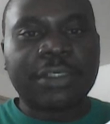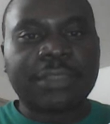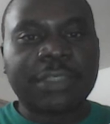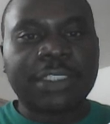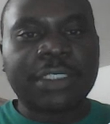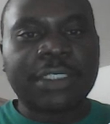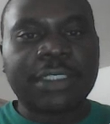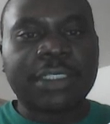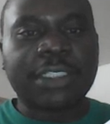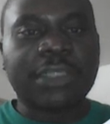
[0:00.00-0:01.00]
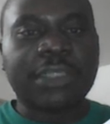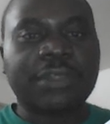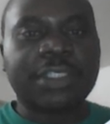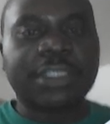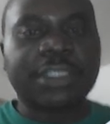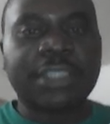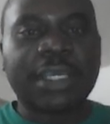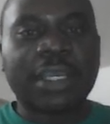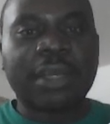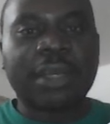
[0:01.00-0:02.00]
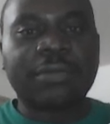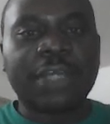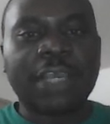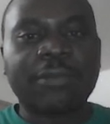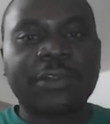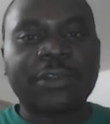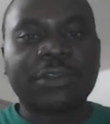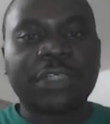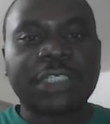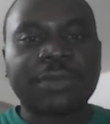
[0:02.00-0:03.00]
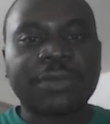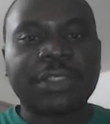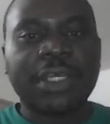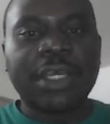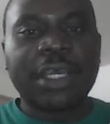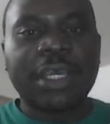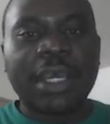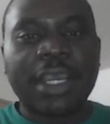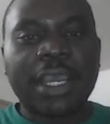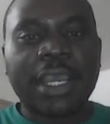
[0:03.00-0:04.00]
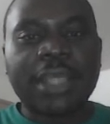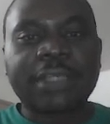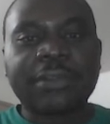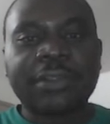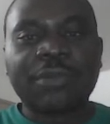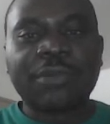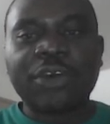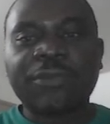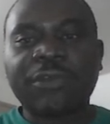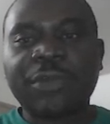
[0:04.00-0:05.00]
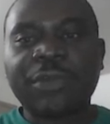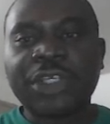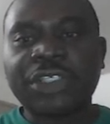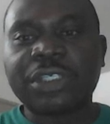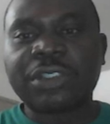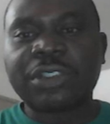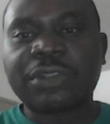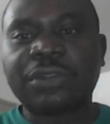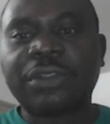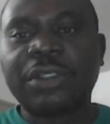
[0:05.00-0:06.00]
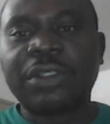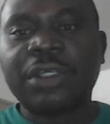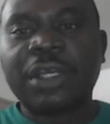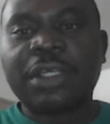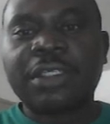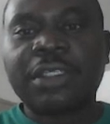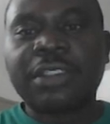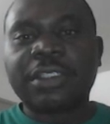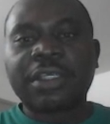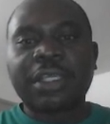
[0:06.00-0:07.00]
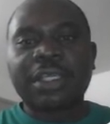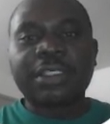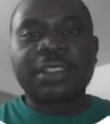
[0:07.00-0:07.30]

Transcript: this particular section which is saying applying for scholarships and more information. So you can